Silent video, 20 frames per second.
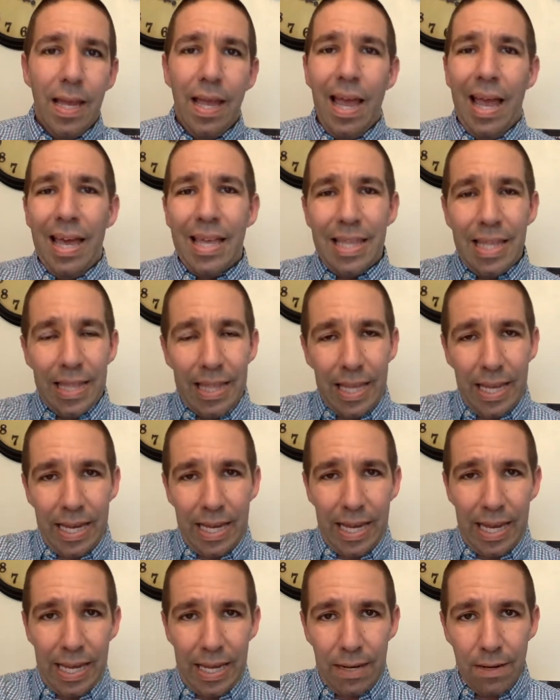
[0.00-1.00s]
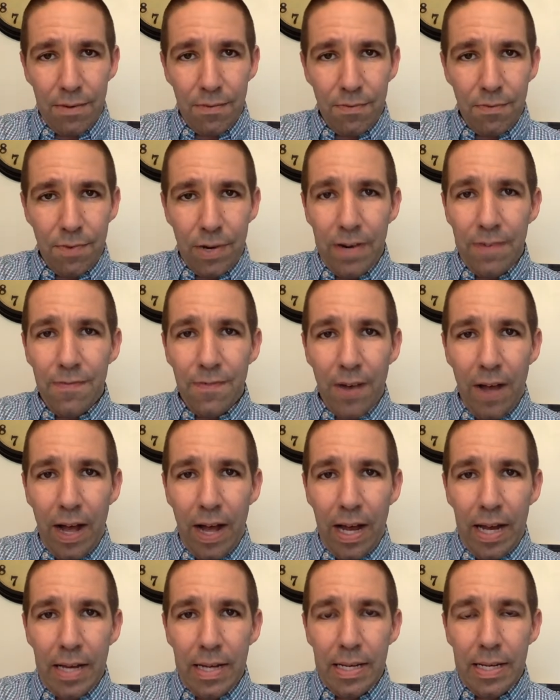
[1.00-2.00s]
and then they can
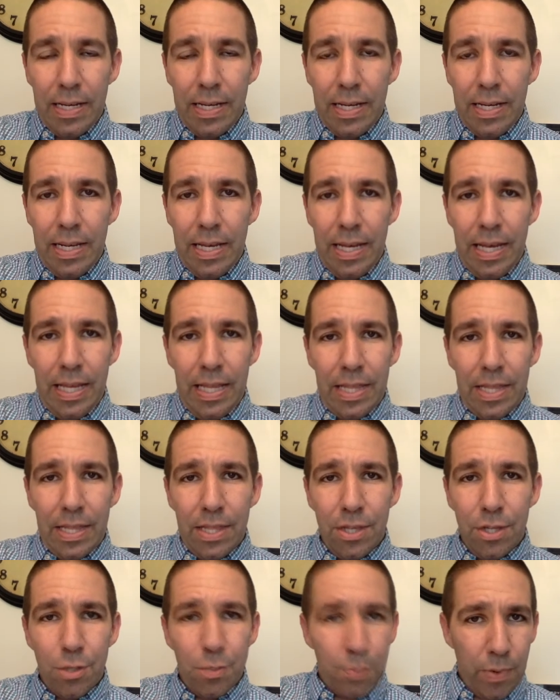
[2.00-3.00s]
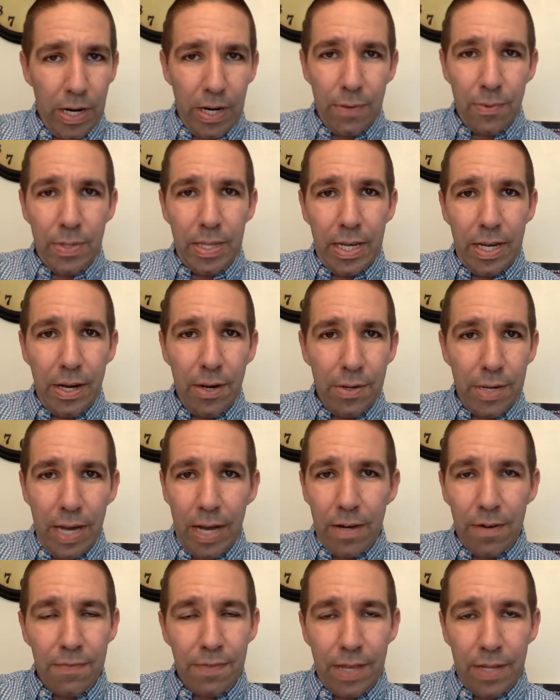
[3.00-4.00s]
refi in the spring when they go
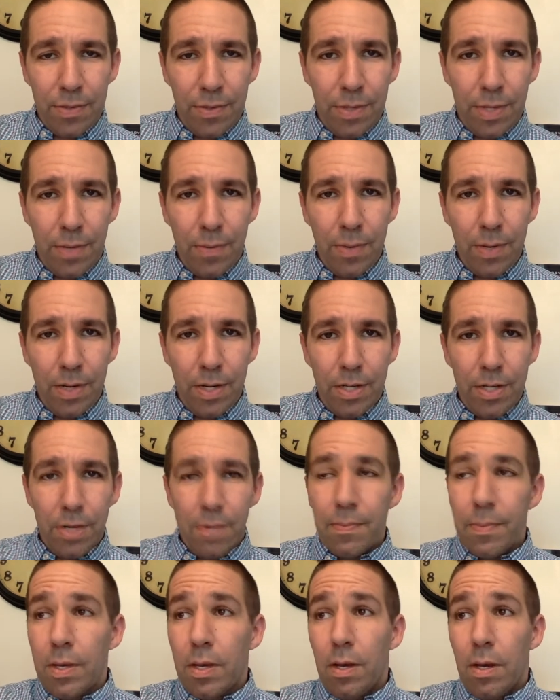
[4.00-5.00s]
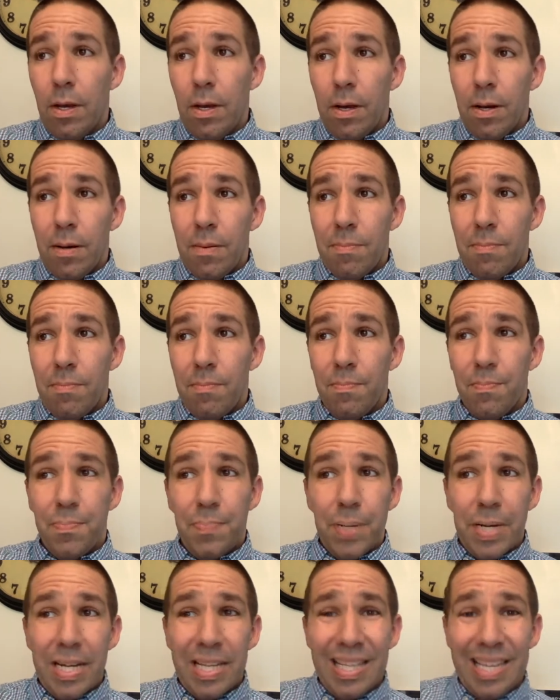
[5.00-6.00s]
down, if that's what they want to do.
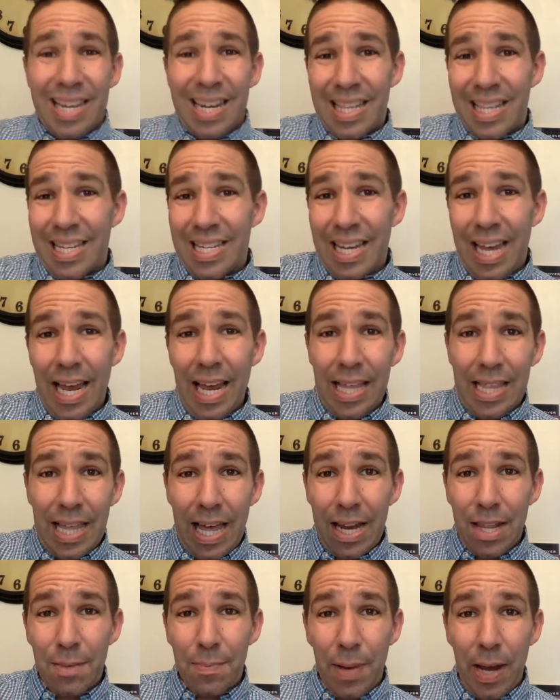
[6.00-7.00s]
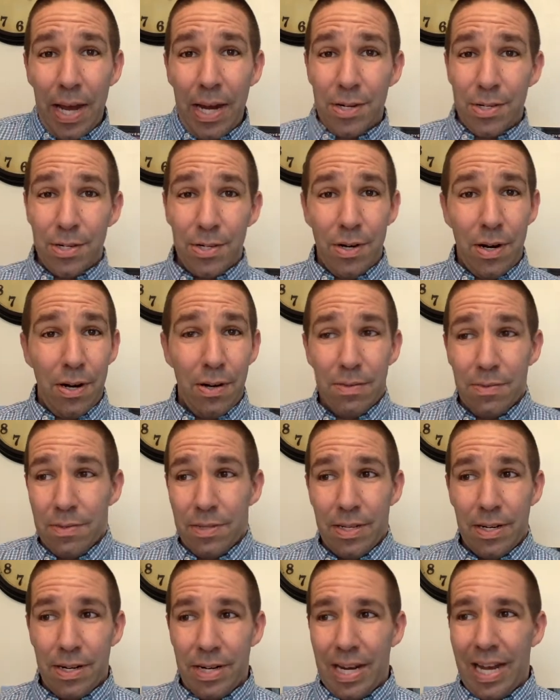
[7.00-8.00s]
But at the end of the day, a lot of the buyers are
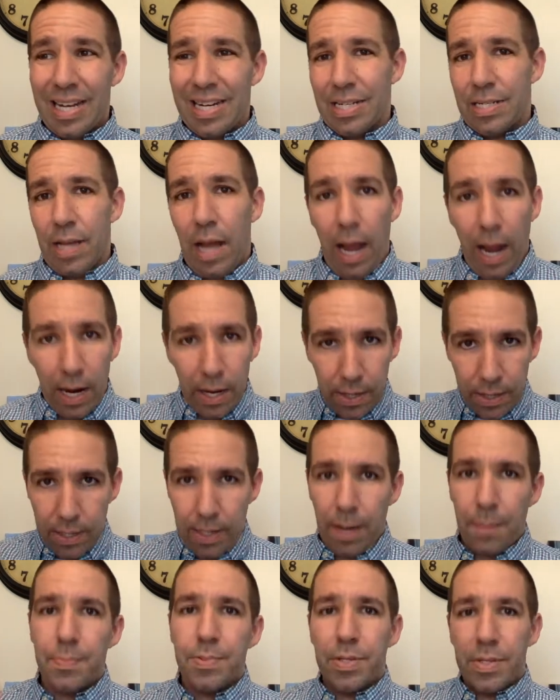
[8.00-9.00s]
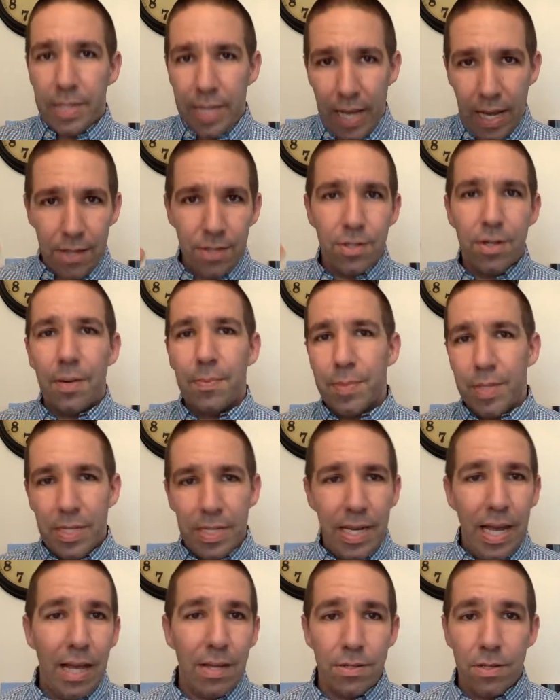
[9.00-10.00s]
kind of tired of the ups and downs and ups and
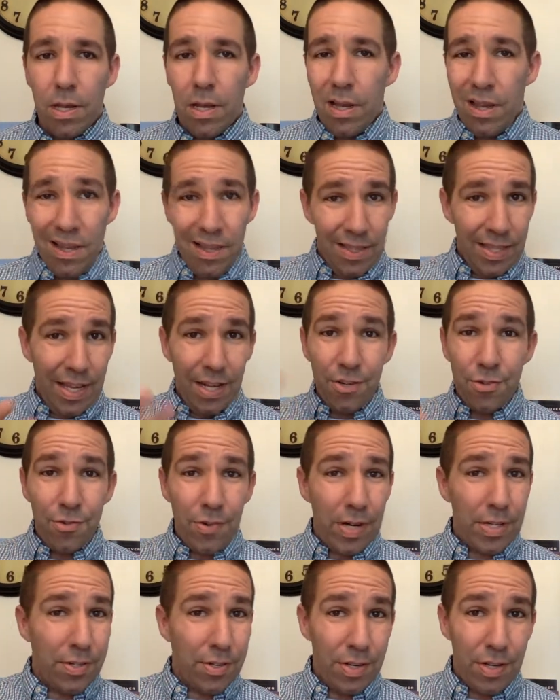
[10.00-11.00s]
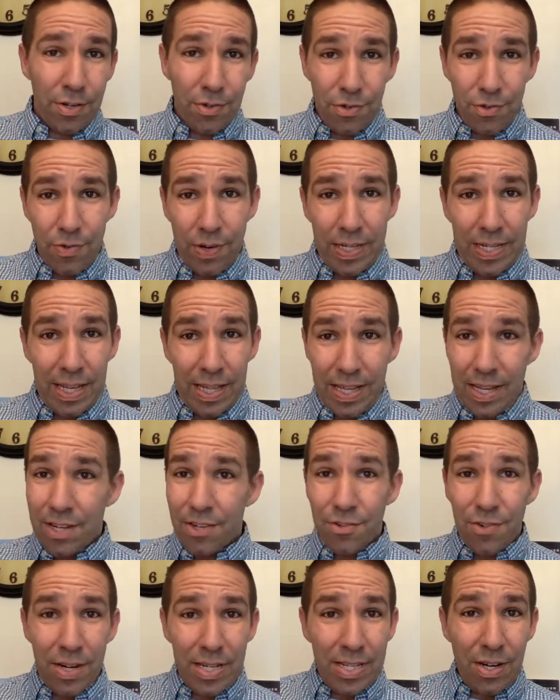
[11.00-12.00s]
downs. The interest rates are the interest rates. Now, the
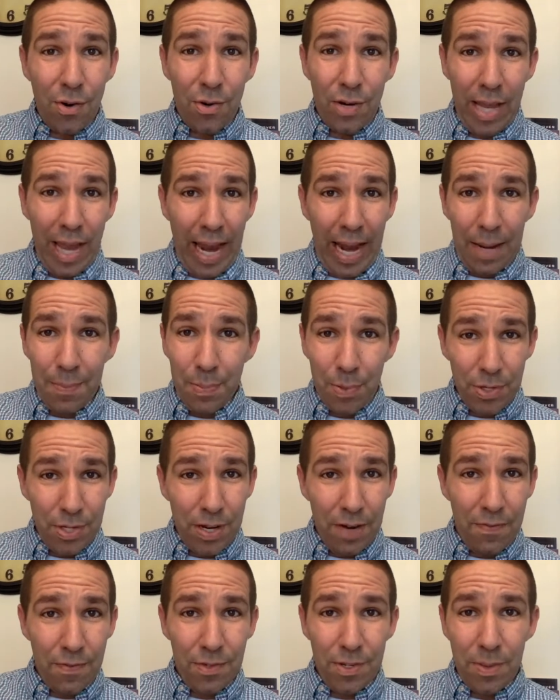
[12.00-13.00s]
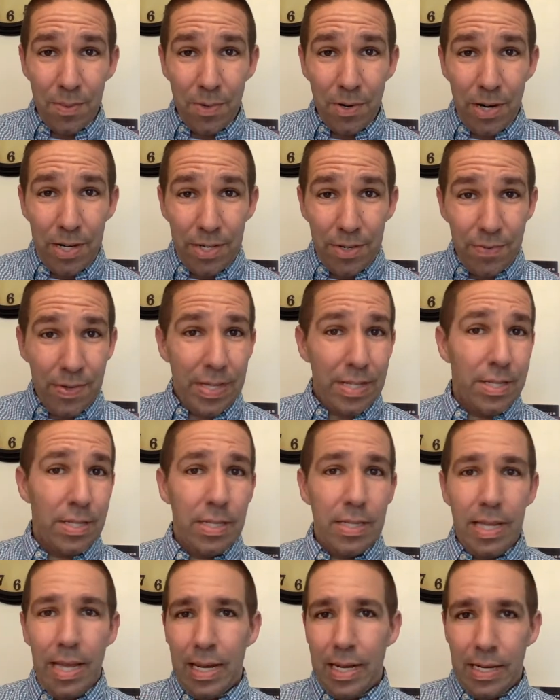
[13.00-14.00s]
interest rates go to 8% for some crazy
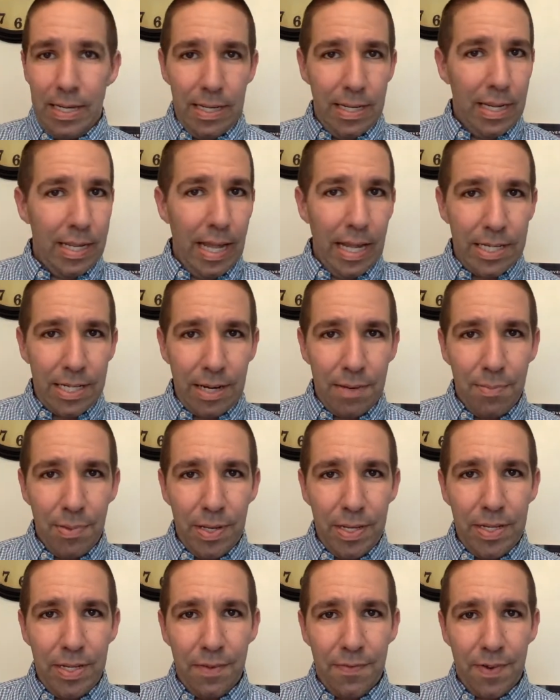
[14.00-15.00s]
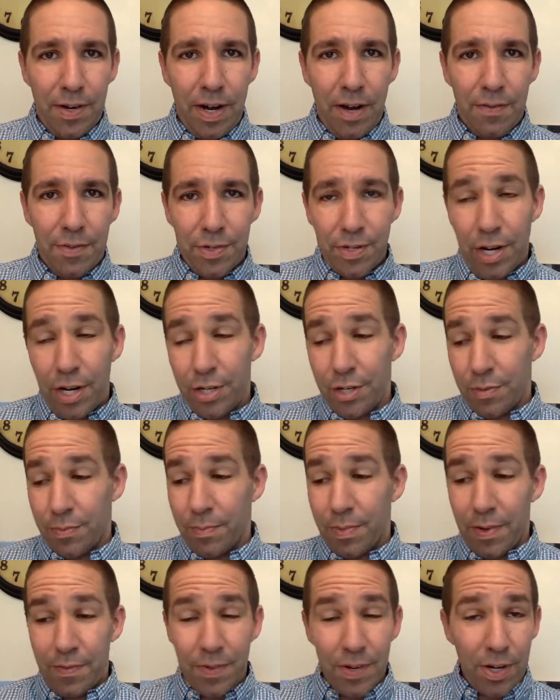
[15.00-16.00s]
reason, then that's a completely different conversation.
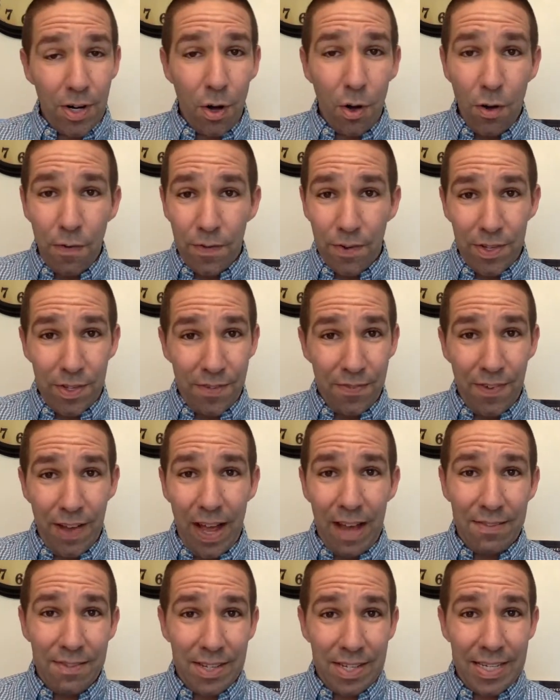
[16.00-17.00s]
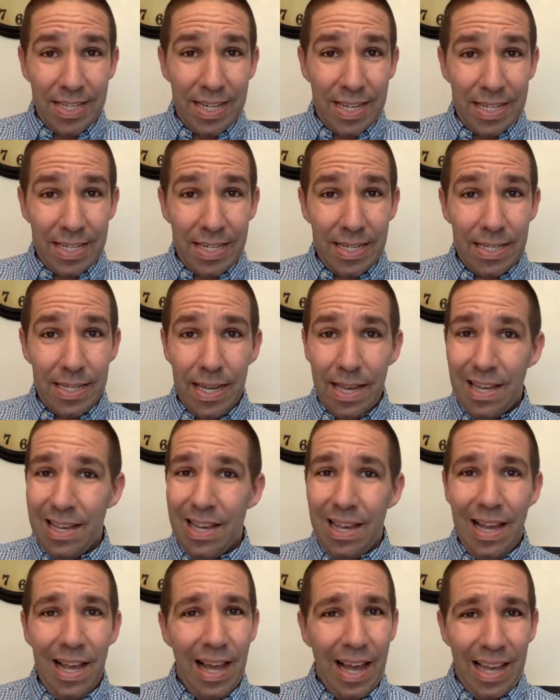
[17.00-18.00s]
But if they're going to hover in the fives and sixes,
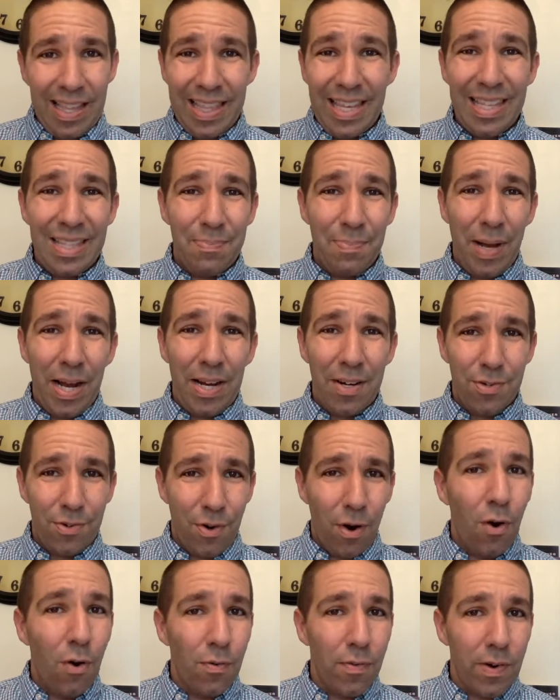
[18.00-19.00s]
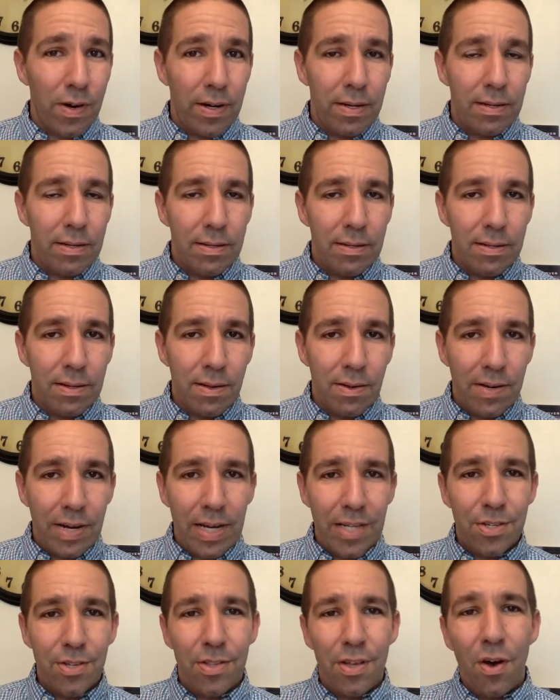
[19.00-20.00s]
I think the buyers are over it.
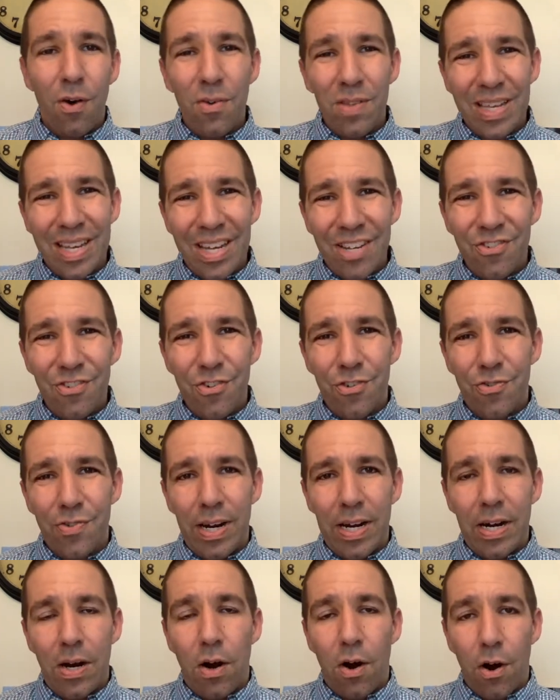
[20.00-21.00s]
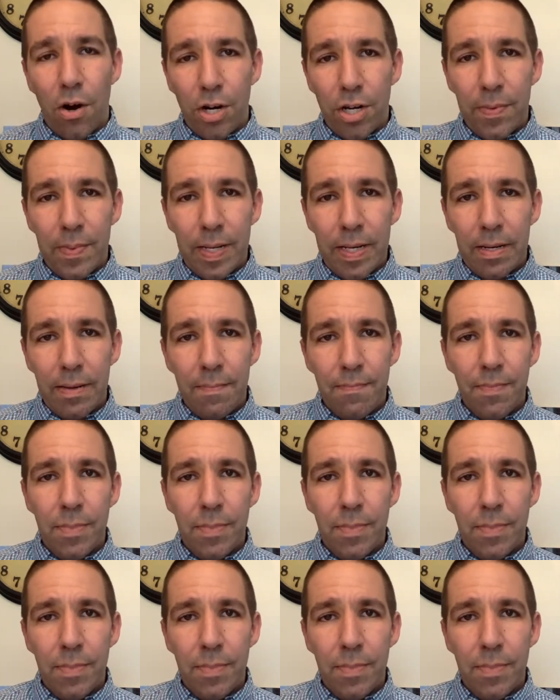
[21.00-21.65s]
Okay, so the whole interest rate argument,